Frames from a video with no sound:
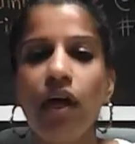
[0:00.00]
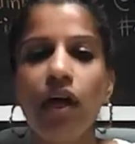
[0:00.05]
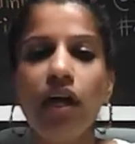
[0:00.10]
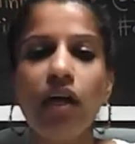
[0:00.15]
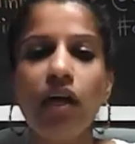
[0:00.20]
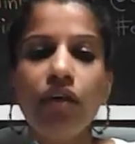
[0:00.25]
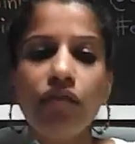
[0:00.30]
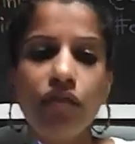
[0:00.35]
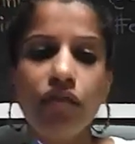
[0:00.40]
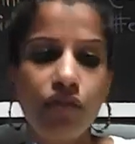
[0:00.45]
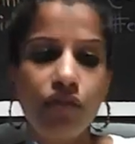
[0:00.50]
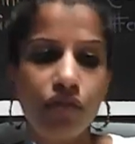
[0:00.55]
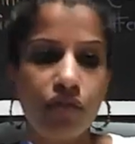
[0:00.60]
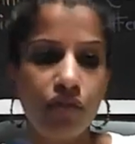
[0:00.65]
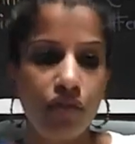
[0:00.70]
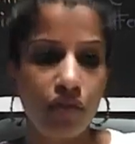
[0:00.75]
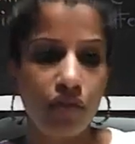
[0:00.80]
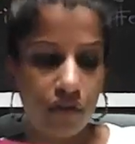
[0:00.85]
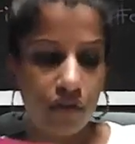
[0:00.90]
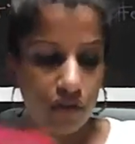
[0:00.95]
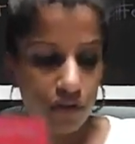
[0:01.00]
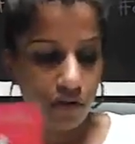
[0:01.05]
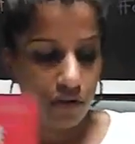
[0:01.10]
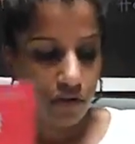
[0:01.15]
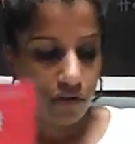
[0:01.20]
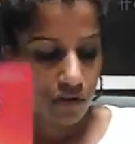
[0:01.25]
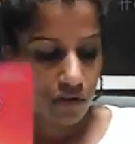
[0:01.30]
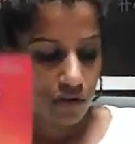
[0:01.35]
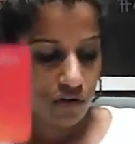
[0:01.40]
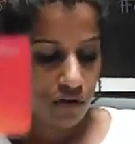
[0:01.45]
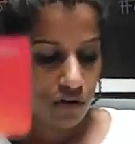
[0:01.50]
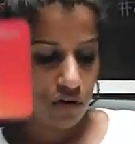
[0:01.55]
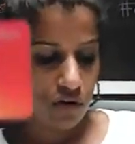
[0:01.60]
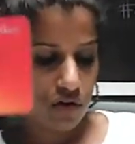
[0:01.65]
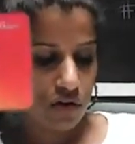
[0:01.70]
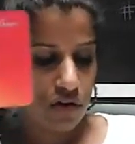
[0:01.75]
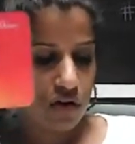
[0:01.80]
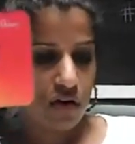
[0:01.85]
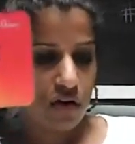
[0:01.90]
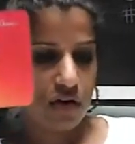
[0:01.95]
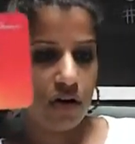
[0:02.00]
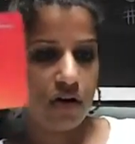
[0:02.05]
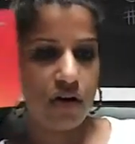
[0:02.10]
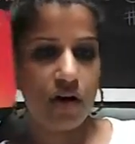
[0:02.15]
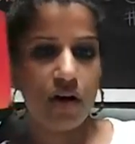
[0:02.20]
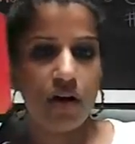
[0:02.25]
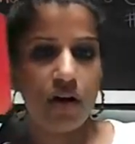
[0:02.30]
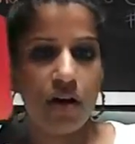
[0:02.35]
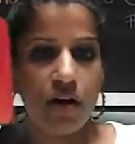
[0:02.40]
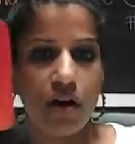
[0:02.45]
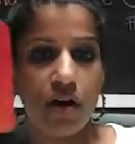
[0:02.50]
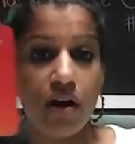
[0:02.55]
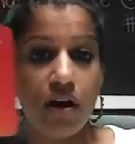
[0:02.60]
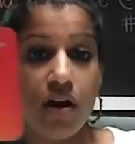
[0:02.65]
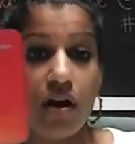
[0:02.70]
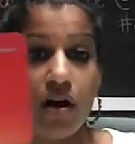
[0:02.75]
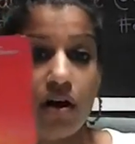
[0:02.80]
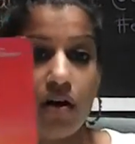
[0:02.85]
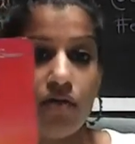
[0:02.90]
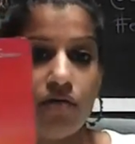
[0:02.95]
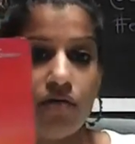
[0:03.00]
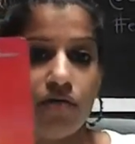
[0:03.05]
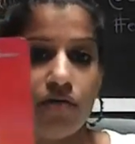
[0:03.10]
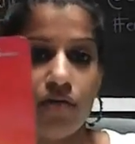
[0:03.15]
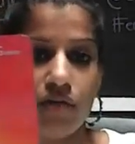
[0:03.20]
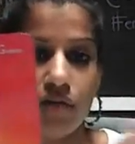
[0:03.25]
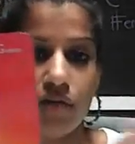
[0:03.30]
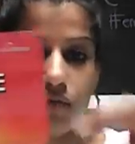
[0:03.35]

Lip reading: If your love,